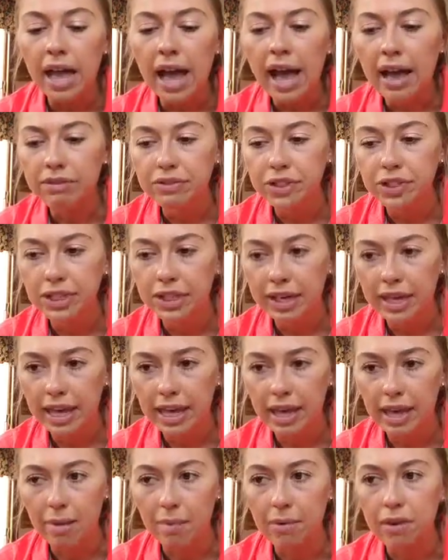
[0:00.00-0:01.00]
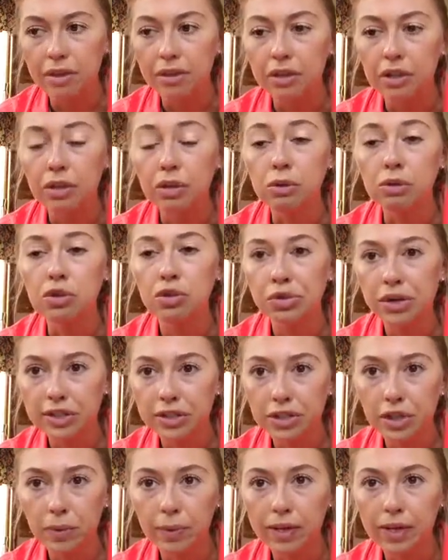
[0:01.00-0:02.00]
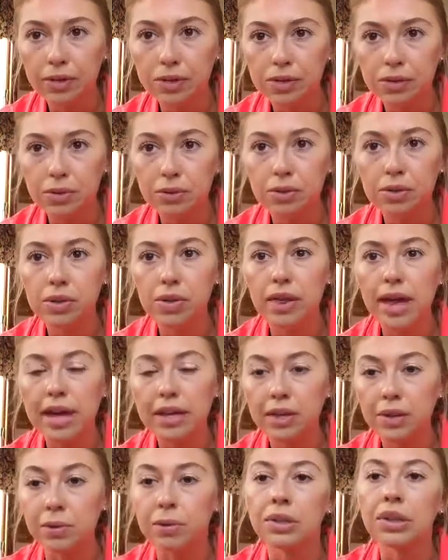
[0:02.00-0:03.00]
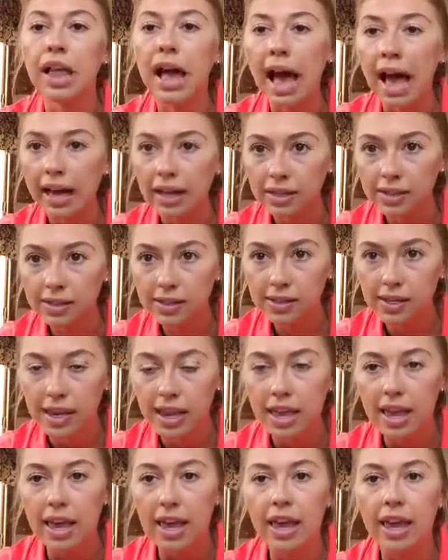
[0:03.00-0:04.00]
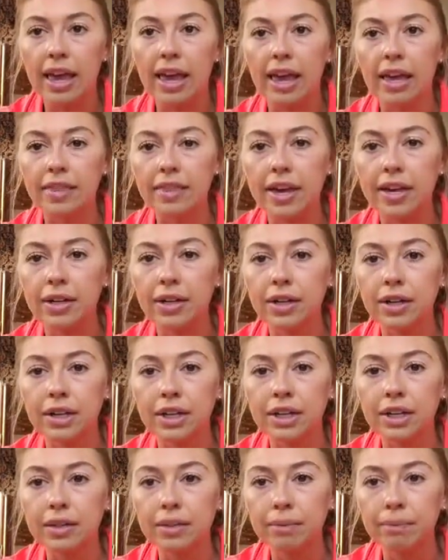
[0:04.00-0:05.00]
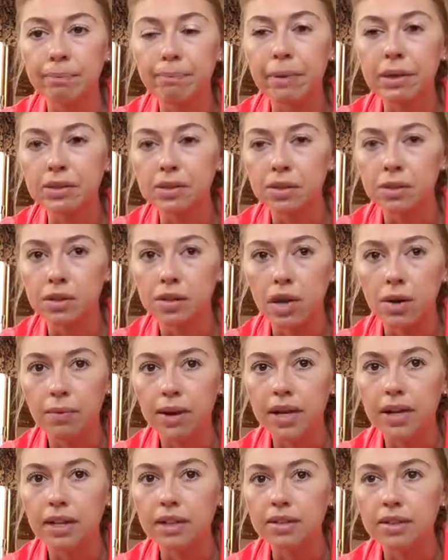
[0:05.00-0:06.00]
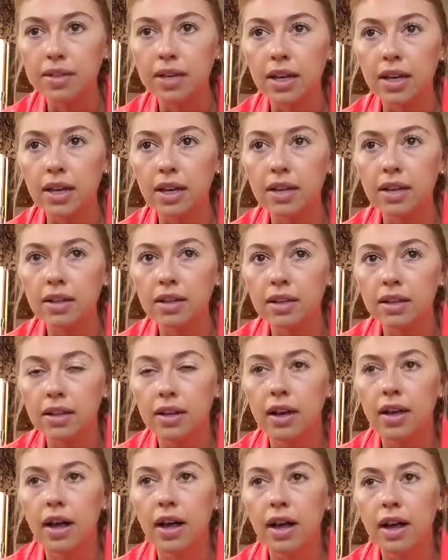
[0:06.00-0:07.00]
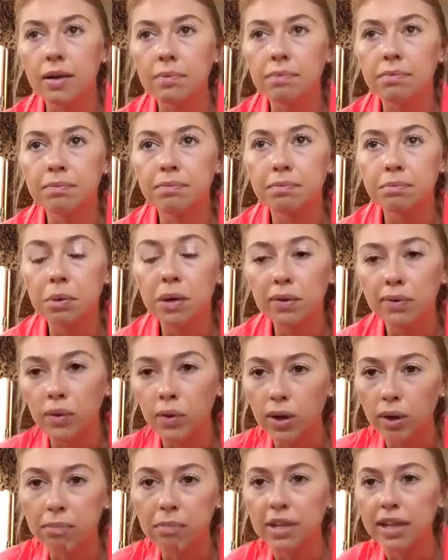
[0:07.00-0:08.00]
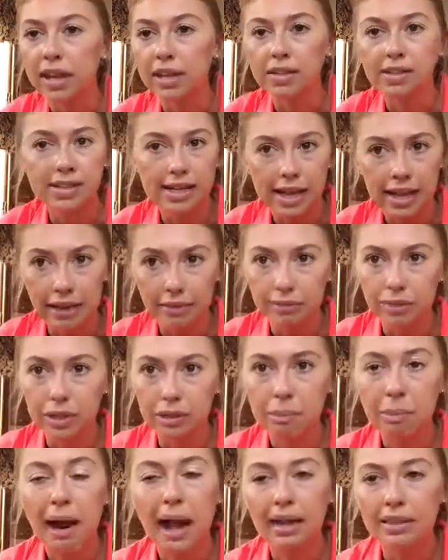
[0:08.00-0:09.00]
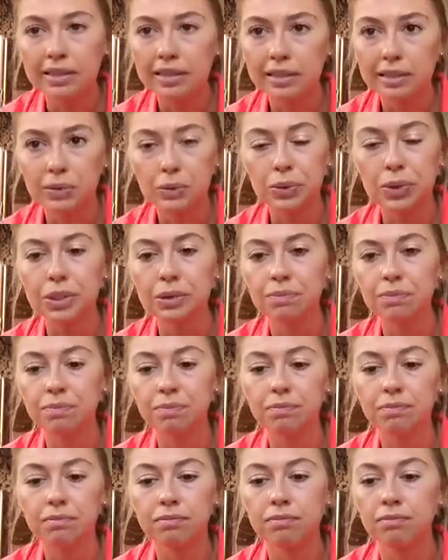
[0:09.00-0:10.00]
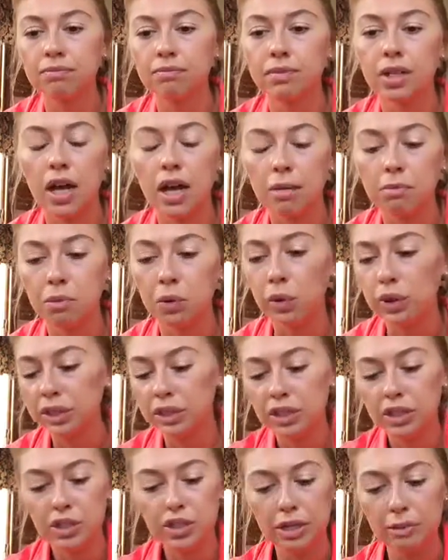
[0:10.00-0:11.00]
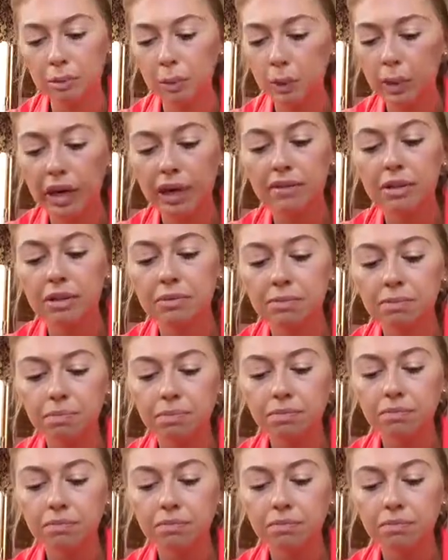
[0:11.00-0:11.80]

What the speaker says: after a game, you stretch the way you do so that you're relaxed and that your muscles are ready to perform the next day for practice or going to the gym or whatever.